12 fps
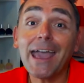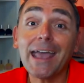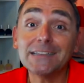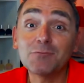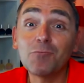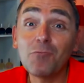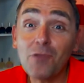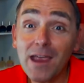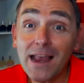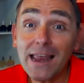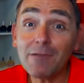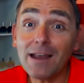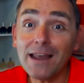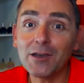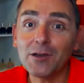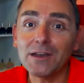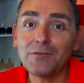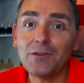It's really, really
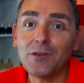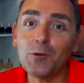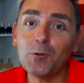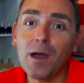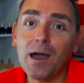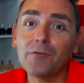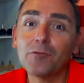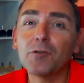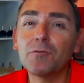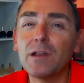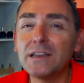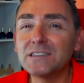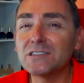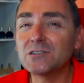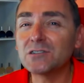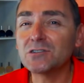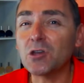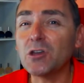good if you have got a really
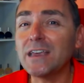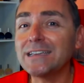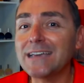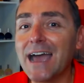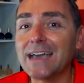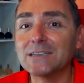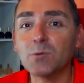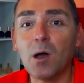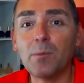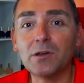sunny day as well,